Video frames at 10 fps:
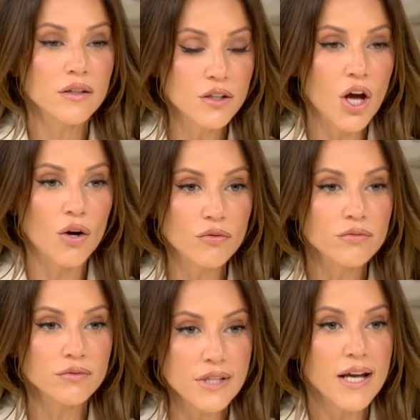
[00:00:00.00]
you know,
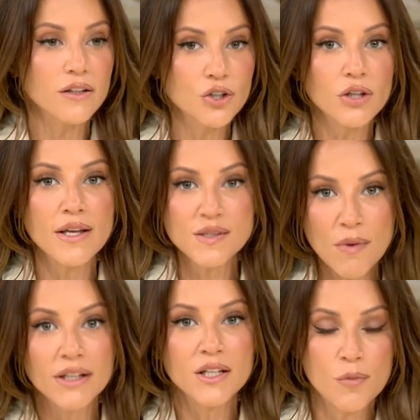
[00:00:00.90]
take a little less
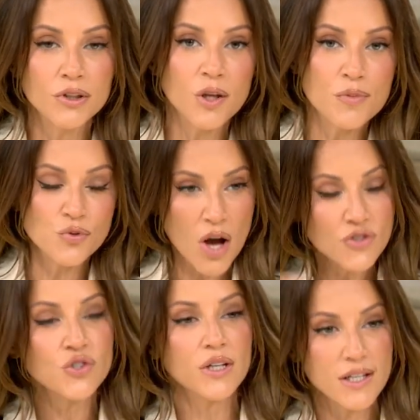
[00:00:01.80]
money to build up his
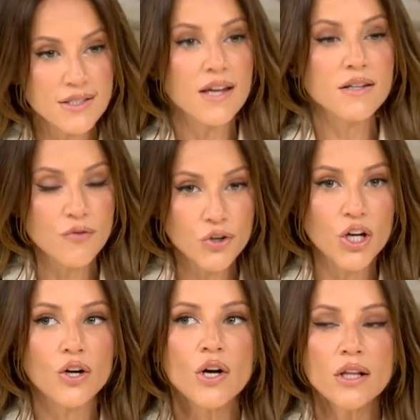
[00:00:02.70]
roster and contend every
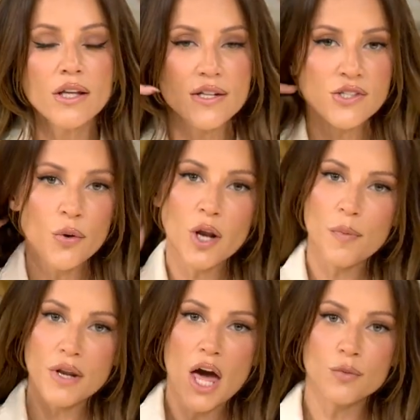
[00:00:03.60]
year, let us know at
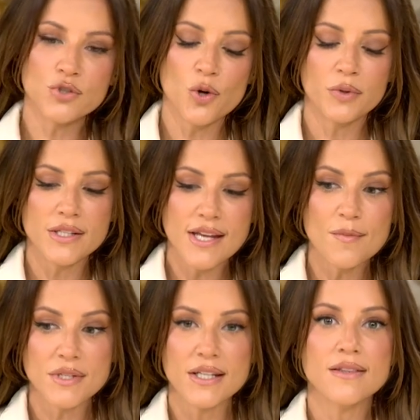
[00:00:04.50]
Up and Adams Show. But it's
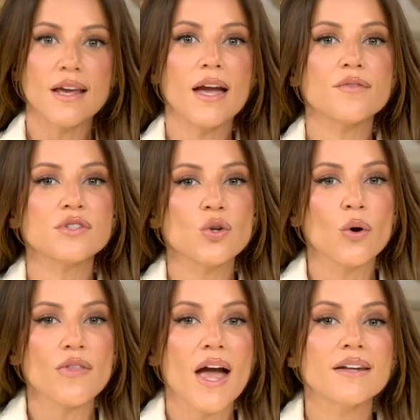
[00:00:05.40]
time to hit the AFC
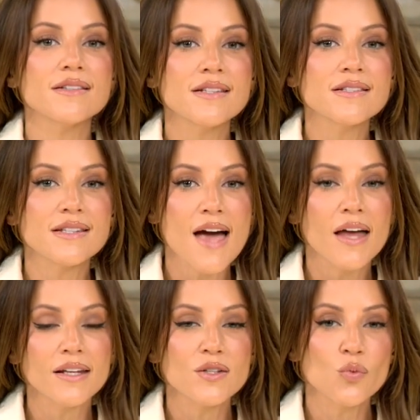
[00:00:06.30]
North, and
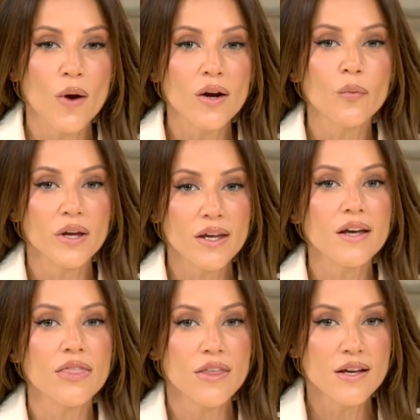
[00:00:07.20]
Cincinnati is where we
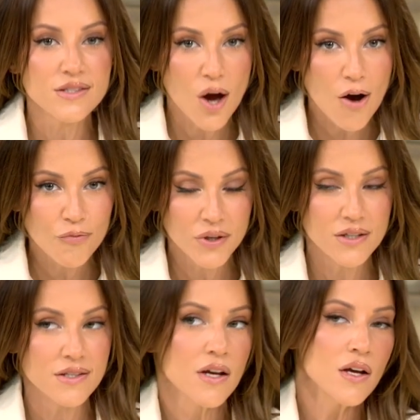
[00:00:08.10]
kick things off
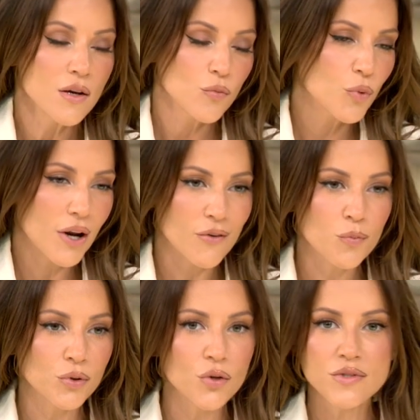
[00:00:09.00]
because whatever,
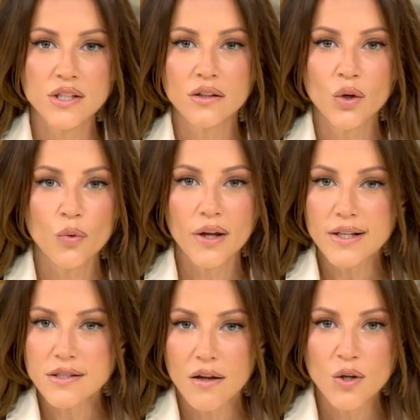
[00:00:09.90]
Burrow's deal, it will
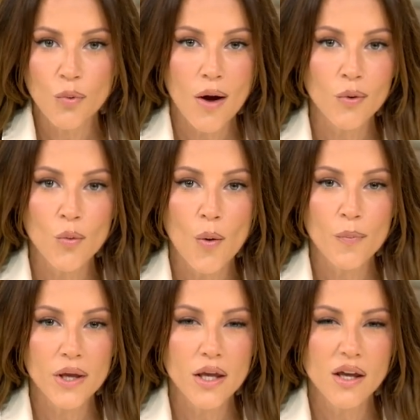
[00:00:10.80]
get done. There get probably to the won't
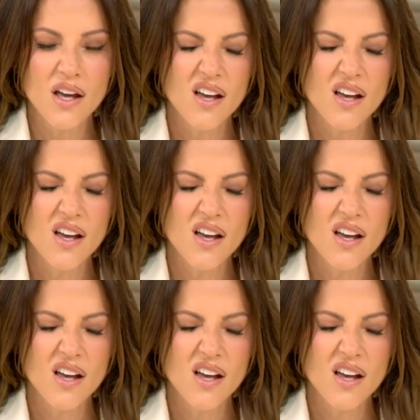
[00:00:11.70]
question. Be,